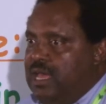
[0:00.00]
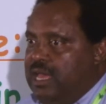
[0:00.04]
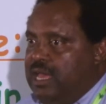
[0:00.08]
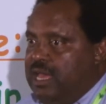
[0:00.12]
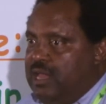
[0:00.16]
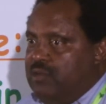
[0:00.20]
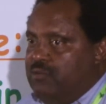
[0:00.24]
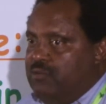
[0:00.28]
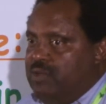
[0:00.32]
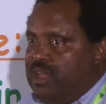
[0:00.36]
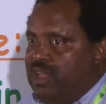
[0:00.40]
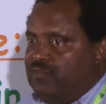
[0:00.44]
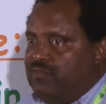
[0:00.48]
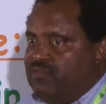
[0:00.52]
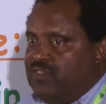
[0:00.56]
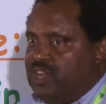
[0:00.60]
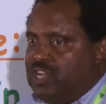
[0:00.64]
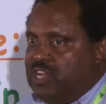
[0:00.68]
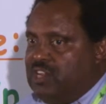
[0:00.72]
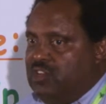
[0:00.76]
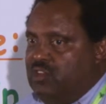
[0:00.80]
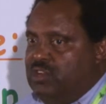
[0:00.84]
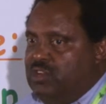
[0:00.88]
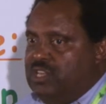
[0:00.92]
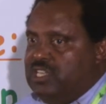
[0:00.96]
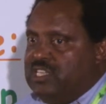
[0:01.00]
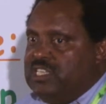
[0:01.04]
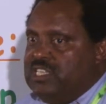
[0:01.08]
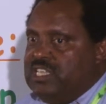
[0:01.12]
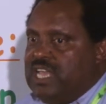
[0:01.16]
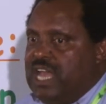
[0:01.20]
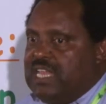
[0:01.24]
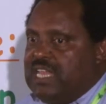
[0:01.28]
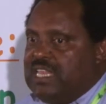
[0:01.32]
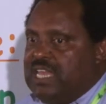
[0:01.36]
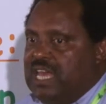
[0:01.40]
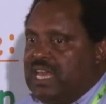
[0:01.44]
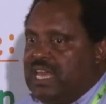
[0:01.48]
And we have technologies
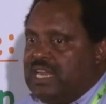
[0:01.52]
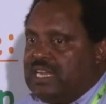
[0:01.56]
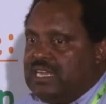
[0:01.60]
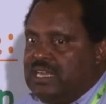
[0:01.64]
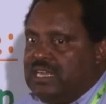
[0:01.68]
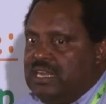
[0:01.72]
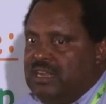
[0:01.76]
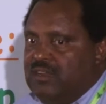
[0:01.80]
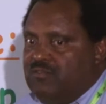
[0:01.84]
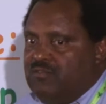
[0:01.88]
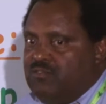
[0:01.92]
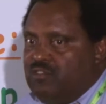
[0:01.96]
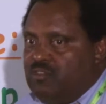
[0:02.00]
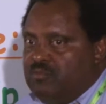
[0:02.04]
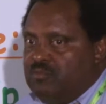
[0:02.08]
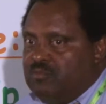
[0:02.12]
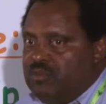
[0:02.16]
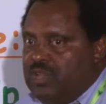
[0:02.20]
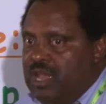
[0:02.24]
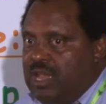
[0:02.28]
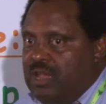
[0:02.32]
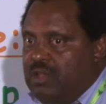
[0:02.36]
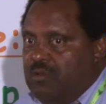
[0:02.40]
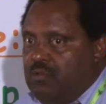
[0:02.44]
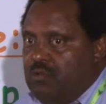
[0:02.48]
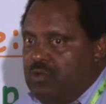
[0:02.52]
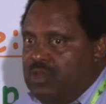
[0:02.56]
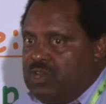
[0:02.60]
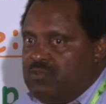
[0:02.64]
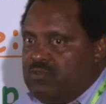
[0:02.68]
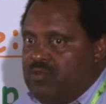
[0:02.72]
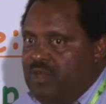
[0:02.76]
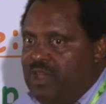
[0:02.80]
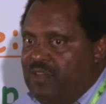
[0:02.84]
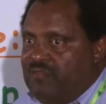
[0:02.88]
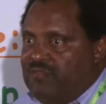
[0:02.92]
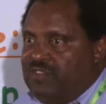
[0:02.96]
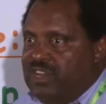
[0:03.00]
that are, from the work
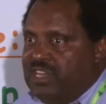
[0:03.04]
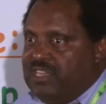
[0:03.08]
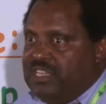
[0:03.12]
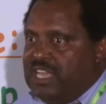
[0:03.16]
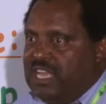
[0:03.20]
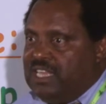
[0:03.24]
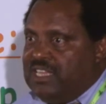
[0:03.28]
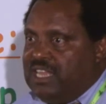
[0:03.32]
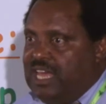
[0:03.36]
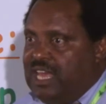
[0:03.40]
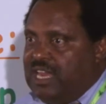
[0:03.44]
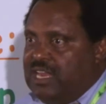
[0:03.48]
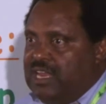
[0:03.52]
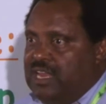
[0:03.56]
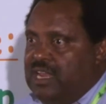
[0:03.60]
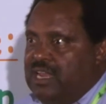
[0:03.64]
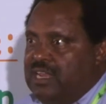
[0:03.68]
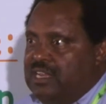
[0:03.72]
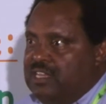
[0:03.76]
we have done, that are